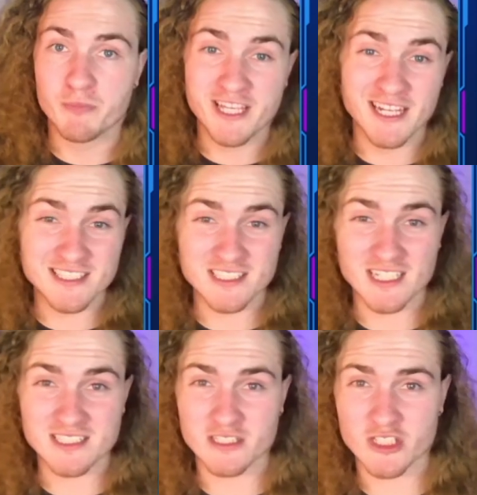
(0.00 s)
Because it's
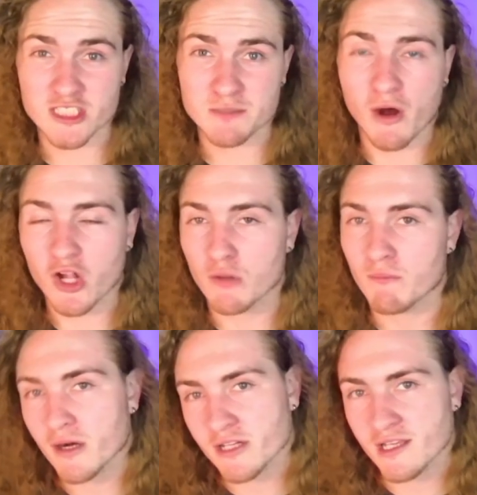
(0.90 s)
got such a small
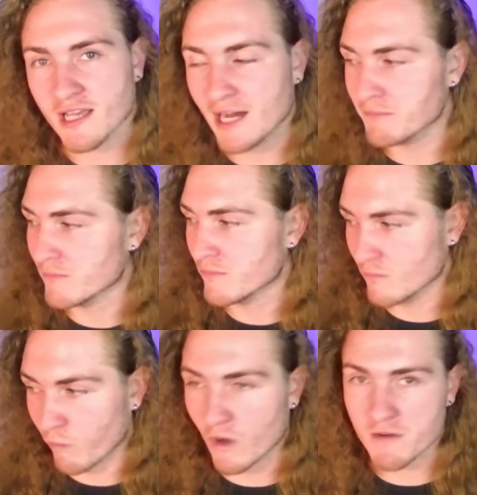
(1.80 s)
market cap,
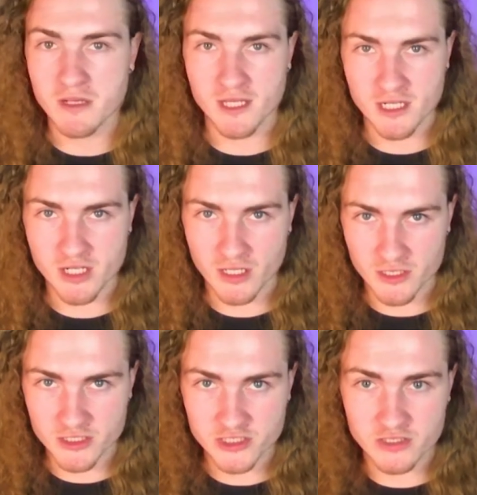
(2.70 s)
one million
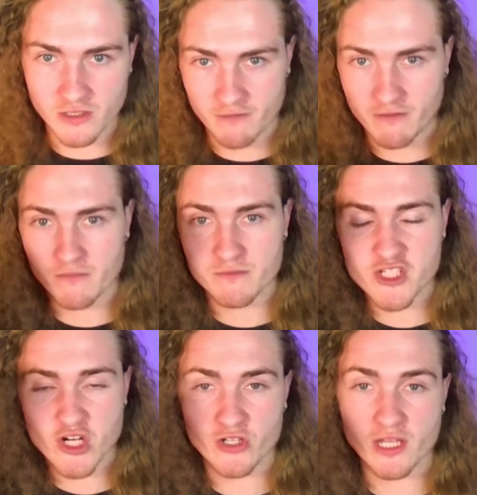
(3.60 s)
dollars of a
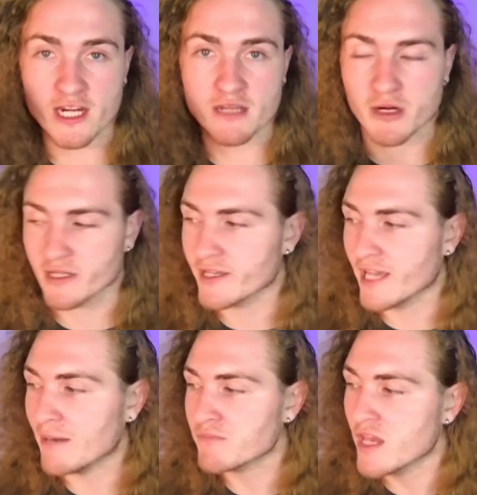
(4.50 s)
circulating market
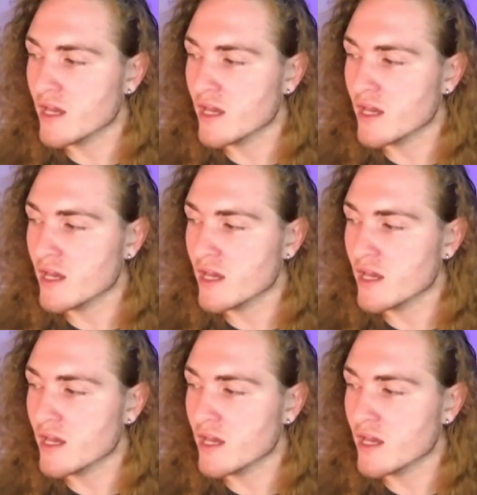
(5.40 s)
cap,